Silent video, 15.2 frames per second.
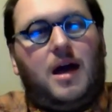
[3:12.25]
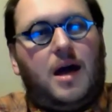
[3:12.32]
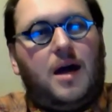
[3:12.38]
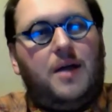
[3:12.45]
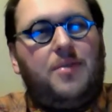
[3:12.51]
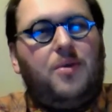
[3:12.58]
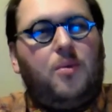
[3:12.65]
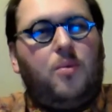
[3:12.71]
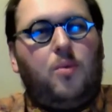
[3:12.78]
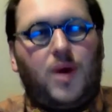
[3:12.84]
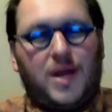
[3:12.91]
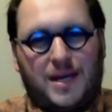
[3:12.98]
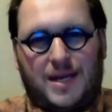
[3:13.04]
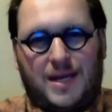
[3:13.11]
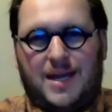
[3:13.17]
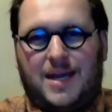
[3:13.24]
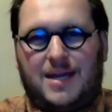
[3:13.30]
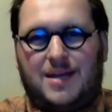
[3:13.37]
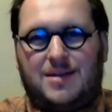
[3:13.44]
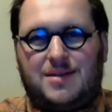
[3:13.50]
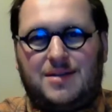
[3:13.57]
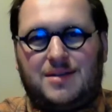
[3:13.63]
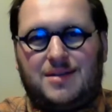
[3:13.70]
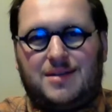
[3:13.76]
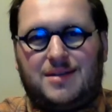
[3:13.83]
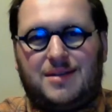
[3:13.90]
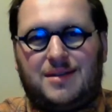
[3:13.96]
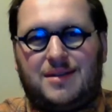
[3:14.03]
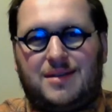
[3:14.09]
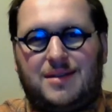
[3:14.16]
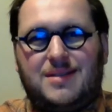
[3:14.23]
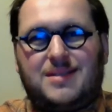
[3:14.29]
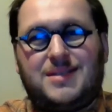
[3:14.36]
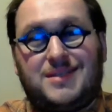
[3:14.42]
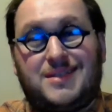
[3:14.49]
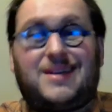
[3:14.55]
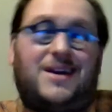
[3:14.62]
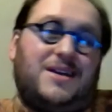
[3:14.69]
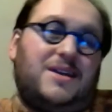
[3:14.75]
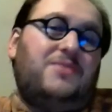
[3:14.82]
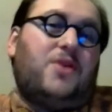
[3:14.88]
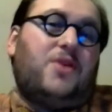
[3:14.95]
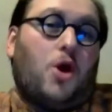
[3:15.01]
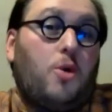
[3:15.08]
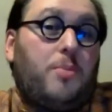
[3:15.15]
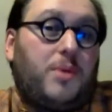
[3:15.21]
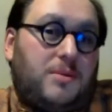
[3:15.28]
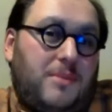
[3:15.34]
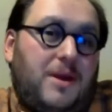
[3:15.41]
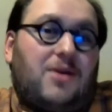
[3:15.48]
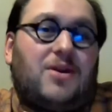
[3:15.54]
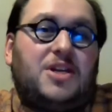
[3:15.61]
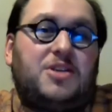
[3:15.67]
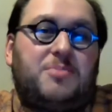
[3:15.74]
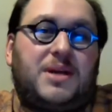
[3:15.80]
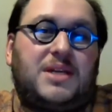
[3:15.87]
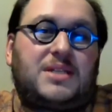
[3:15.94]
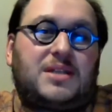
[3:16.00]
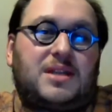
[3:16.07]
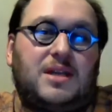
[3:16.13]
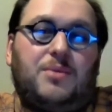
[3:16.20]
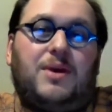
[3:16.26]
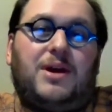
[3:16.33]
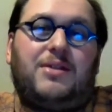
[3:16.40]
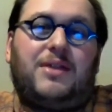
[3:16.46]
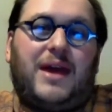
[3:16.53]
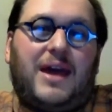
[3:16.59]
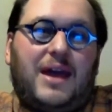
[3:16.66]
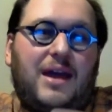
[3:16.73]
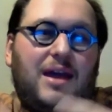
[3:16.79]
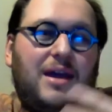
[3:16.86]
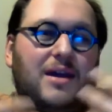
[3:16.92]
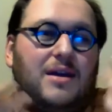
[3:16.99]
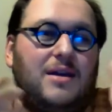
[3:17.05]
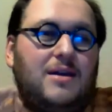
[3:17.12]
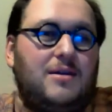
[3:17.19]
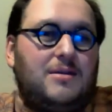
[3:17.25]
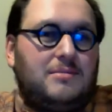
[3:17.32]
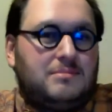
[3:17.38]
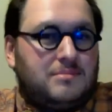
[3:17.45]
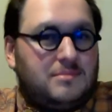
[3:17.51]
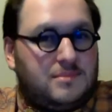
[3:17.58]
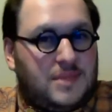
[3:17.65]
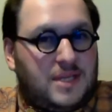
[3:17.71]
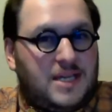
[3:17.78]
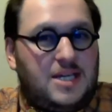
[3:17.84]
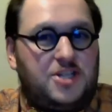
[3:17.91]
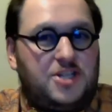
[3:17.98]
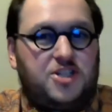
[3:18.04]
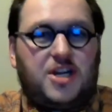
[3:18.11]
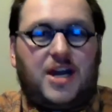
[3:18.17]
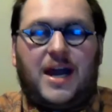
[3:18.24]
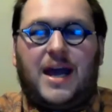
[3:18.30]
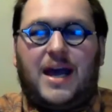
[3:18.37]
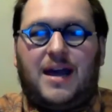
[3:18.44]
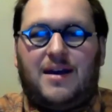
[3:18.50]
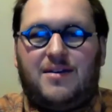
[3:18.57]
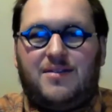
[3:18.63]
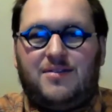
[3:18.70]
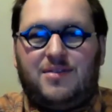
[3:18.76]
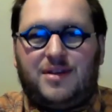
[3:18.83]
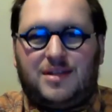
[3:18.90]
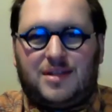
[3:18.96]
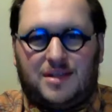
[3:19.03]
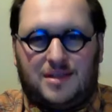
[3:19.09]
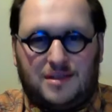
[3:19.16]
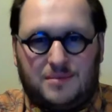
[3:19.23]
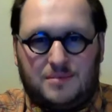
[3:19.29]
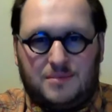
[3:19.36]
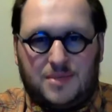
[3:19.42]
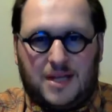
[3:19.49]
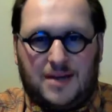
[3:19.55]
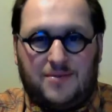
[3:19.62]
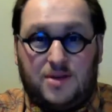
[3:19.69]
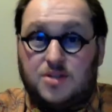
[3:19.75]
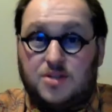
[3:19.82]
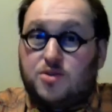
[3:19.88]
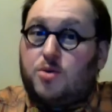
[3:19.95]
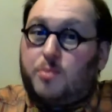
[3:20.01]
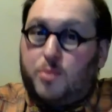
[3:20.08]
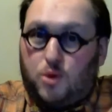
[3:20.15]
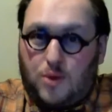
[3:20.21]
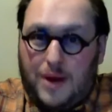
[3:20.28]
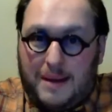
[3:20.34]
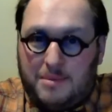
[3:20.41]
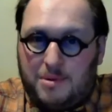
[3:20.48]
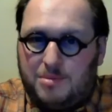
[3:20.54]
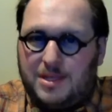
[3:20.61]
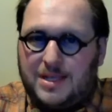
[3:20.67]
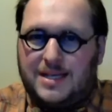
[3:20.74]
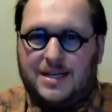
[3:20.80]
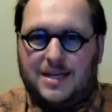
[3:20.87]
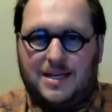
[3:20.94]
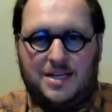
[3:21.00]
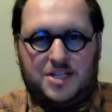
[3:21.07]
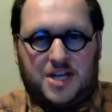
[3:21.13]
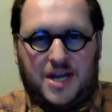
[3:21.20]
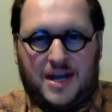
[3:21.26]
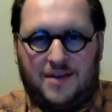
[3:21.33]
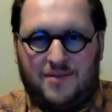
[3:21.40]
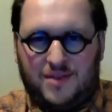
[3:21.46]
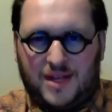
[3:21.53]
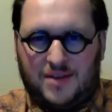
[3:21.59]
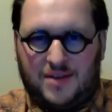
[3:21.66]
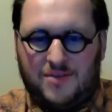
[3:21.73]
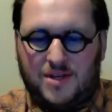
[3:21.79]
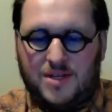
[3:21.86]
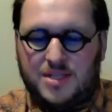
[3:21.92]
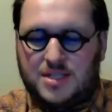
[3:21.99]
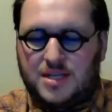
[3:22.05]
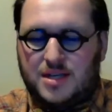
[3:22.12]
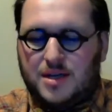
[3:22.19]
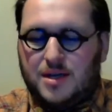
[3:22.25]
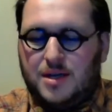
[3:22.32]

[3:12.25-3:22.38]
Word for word: the one hand, this is a kind of open marriage, basically, where they each have lovers, or probably each have lovers.